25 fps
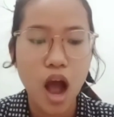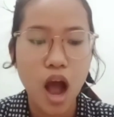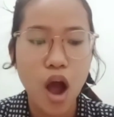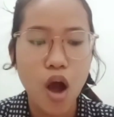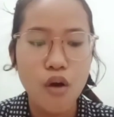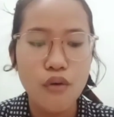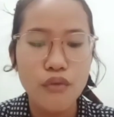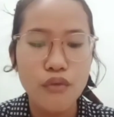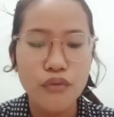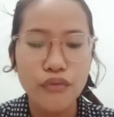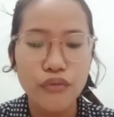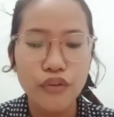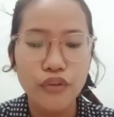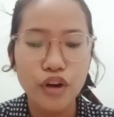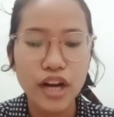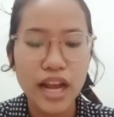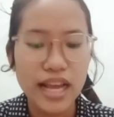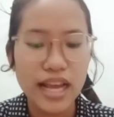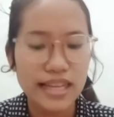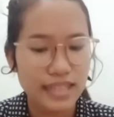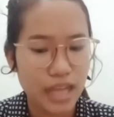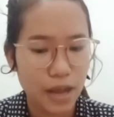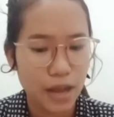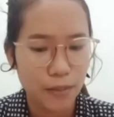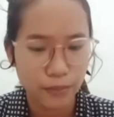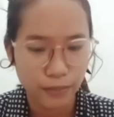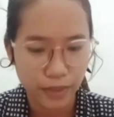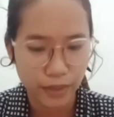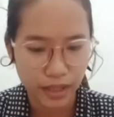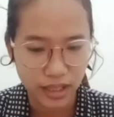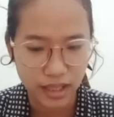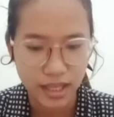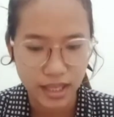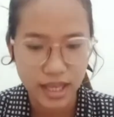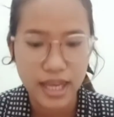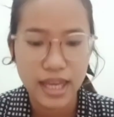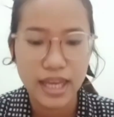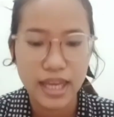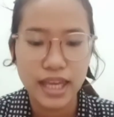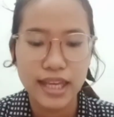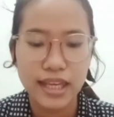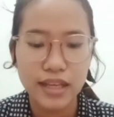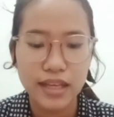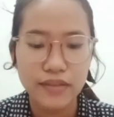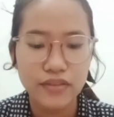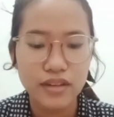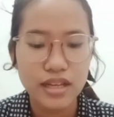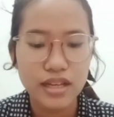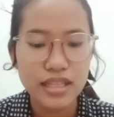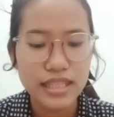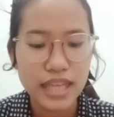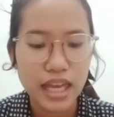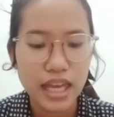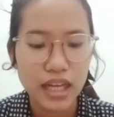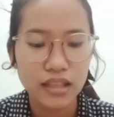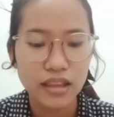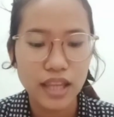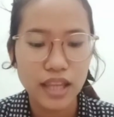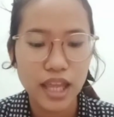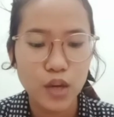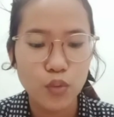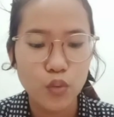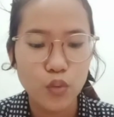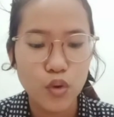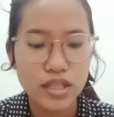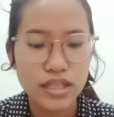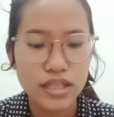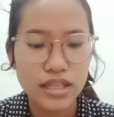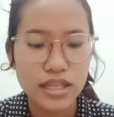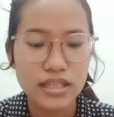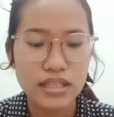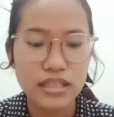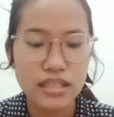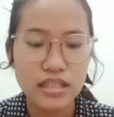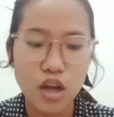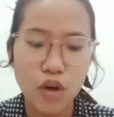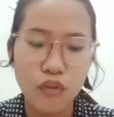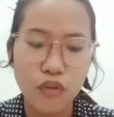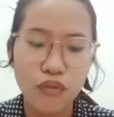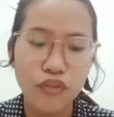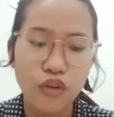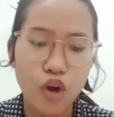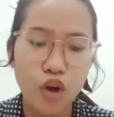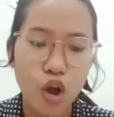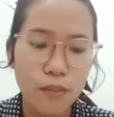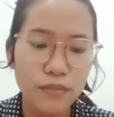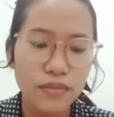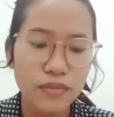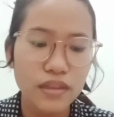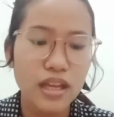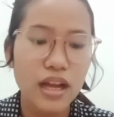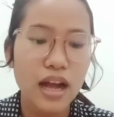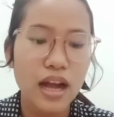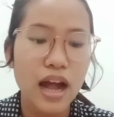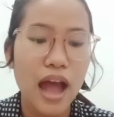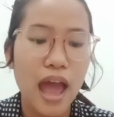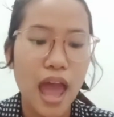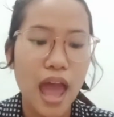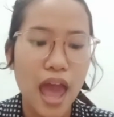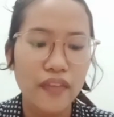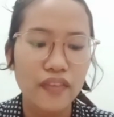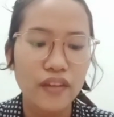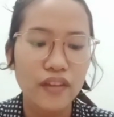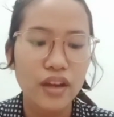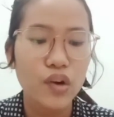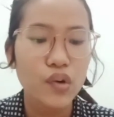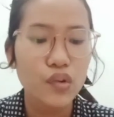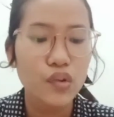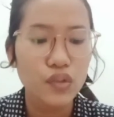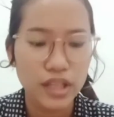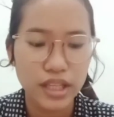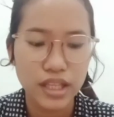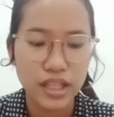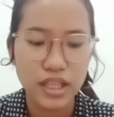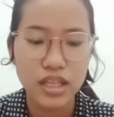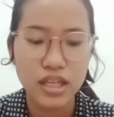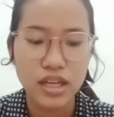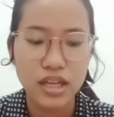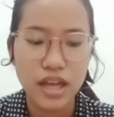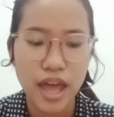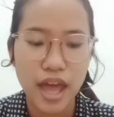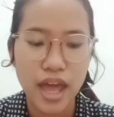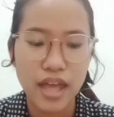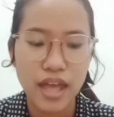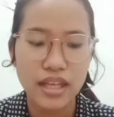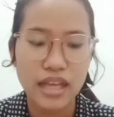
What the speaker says: For example, if a second language is taught from an early age,